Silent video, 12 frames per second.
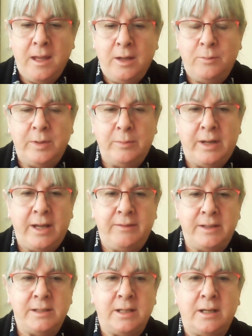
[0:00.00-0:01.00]
We were
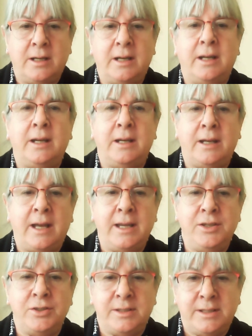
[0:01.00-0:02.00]
having to hire
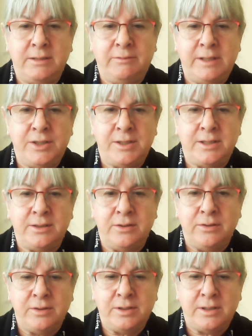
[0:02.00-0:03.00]
agency registered
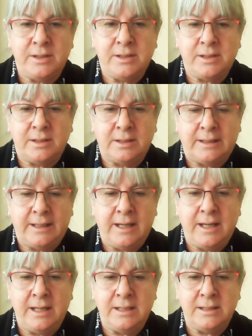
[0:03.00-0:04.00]
nurses,
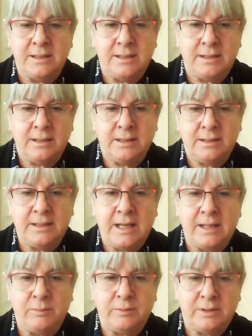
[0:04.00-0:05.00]
and that
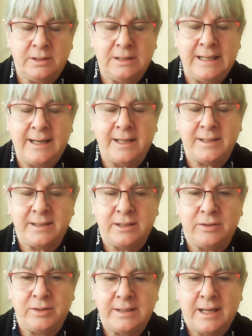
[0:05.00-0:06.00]
led us
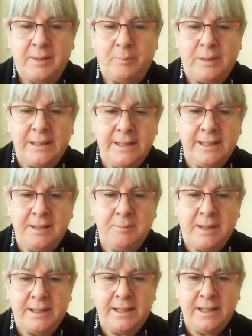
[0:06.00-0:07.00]
to start bleeding
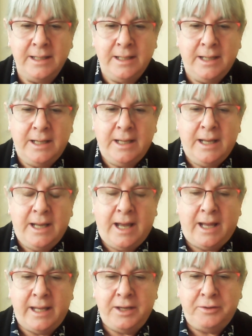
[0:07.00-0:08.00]
money.
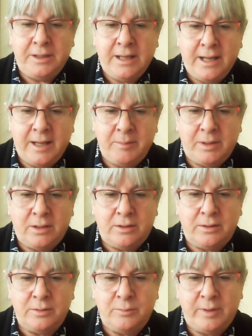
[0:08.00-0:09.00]
Erin came
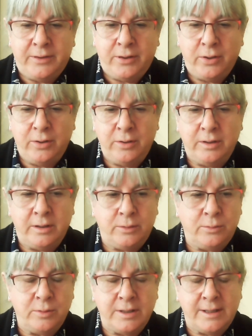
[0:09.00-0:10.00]
along with her
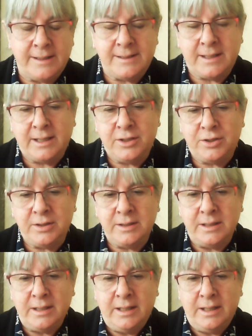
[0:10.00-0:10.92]
organisation.